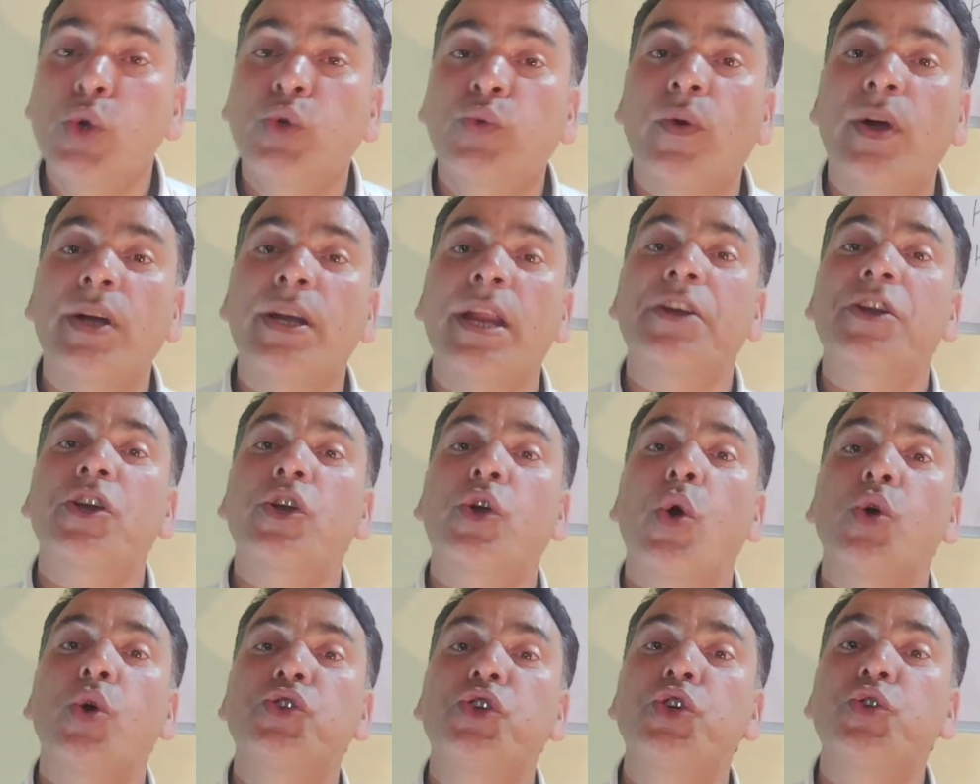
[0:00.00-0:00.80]
The root
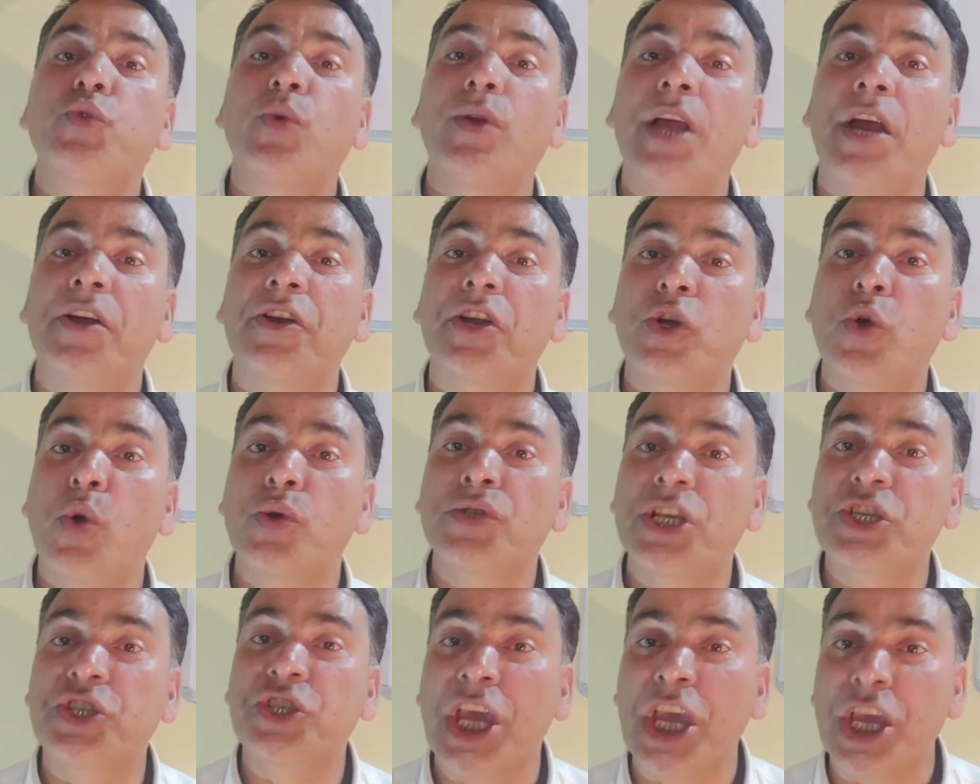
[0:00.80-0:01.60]
word usually
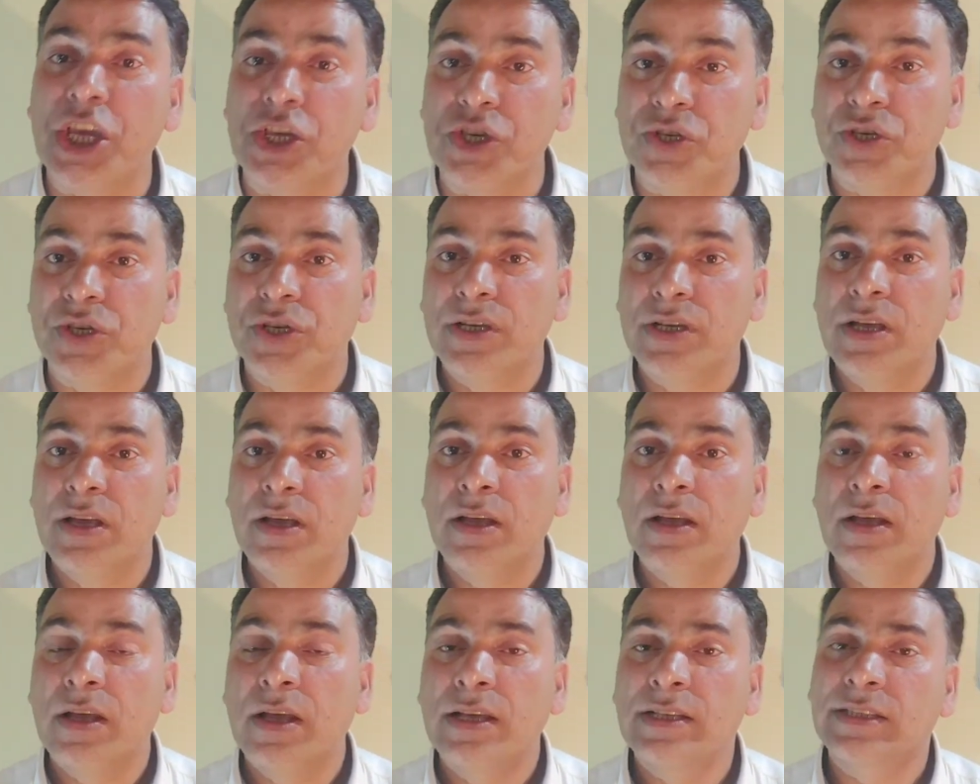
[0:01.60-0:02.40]
undergoes the
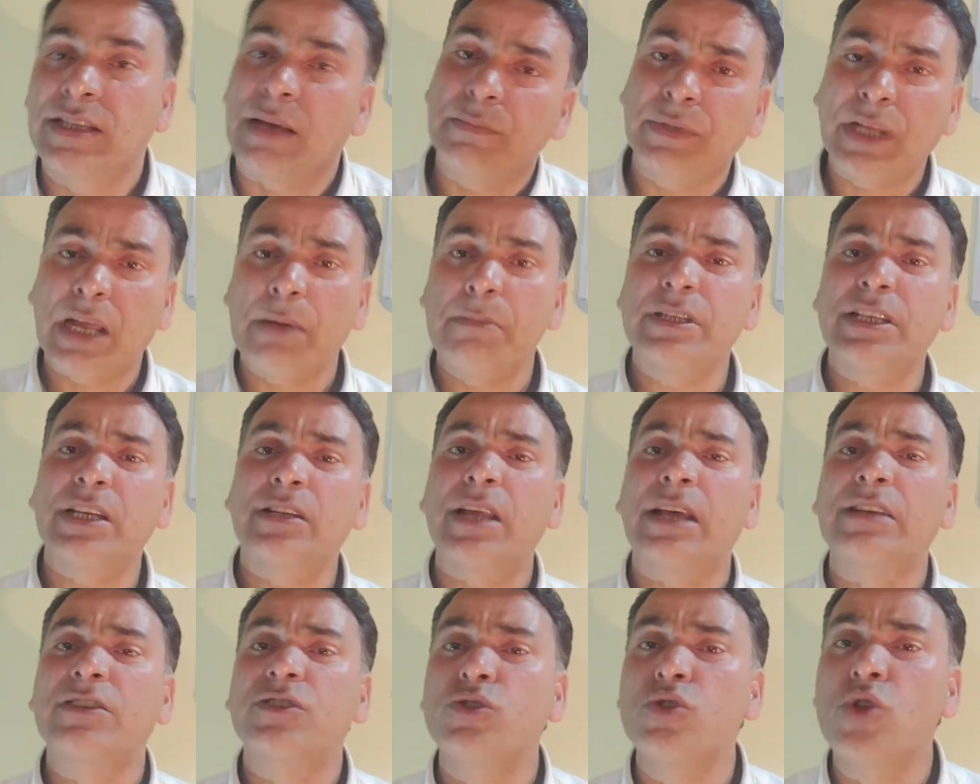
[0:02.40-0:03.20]
change.
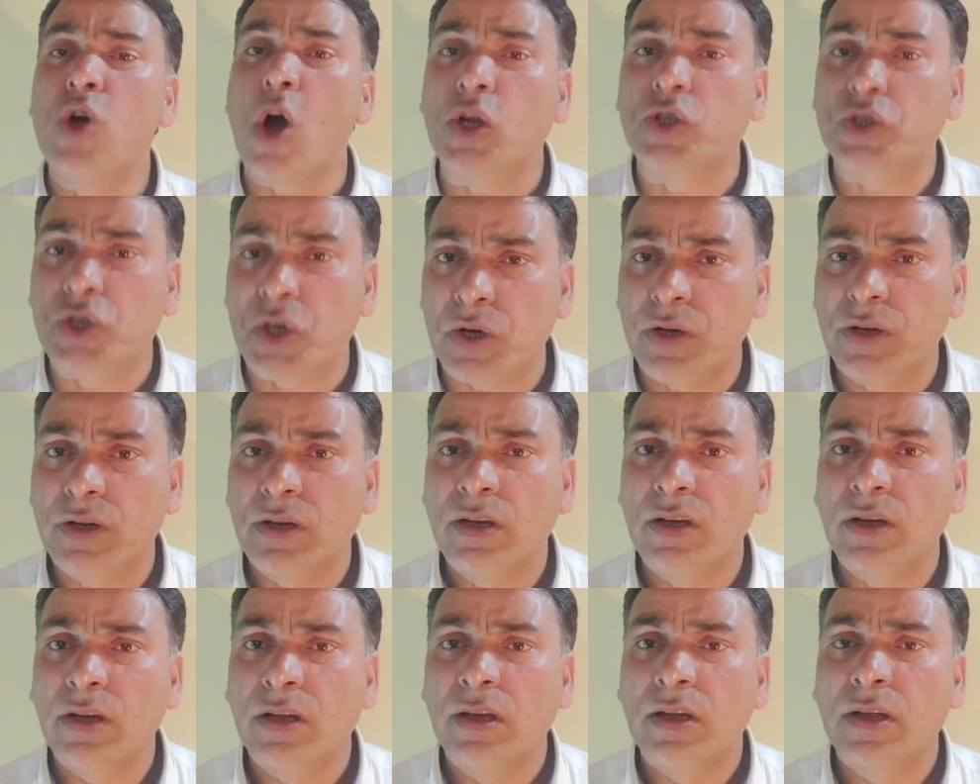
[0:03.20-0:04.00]
Sometimes it does
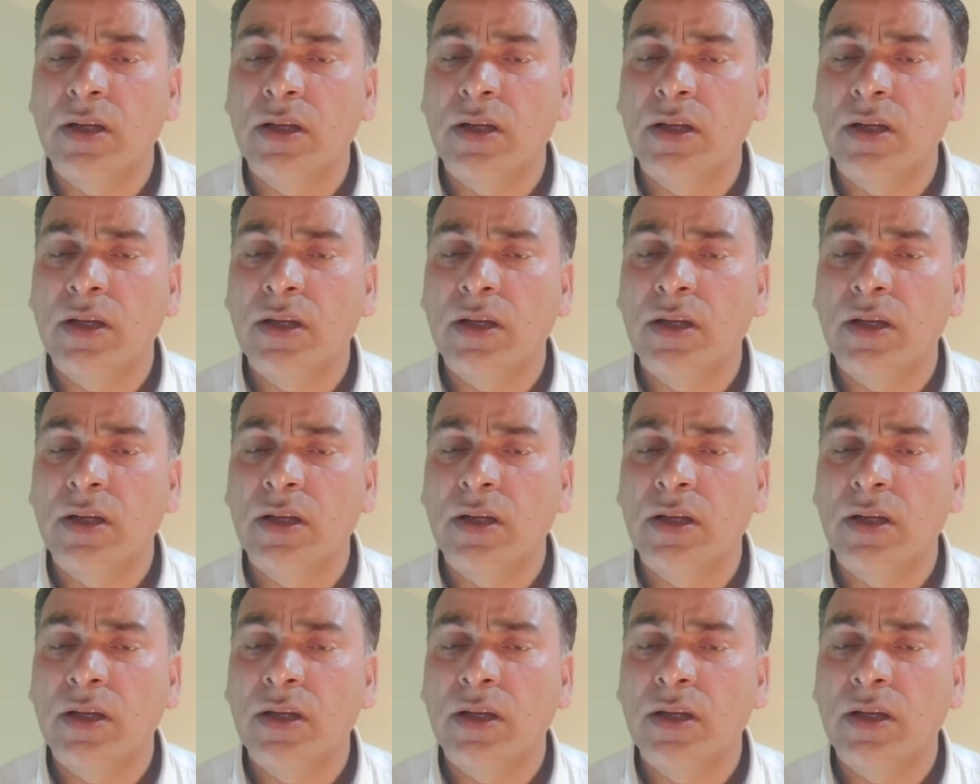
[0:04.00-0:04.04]
not.